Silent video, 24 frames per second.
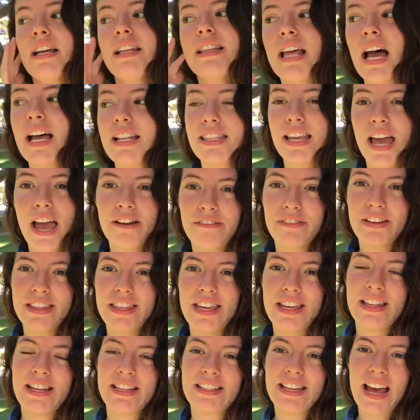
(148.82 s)
that's
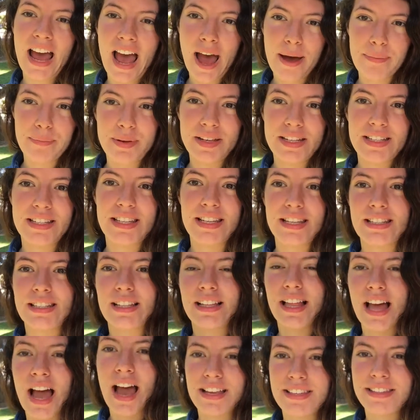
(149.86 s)
everything that's happened since
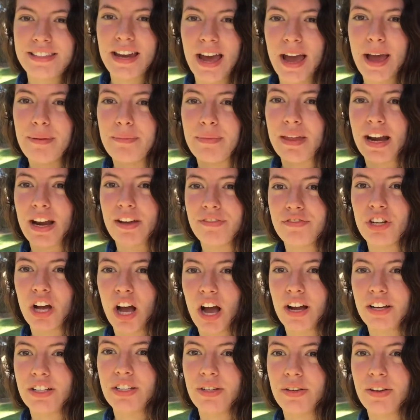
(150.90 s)
the last time that I've
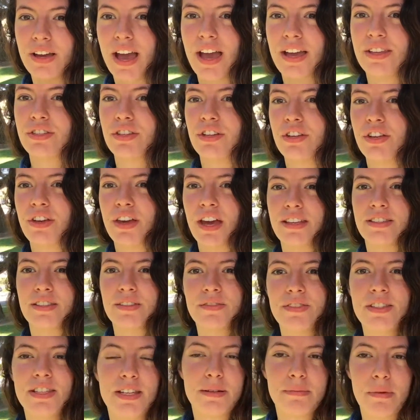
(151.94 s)
talked to you guys or you guys
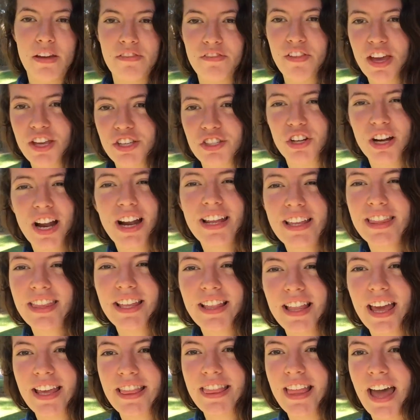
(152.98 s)
have seen my face or anything like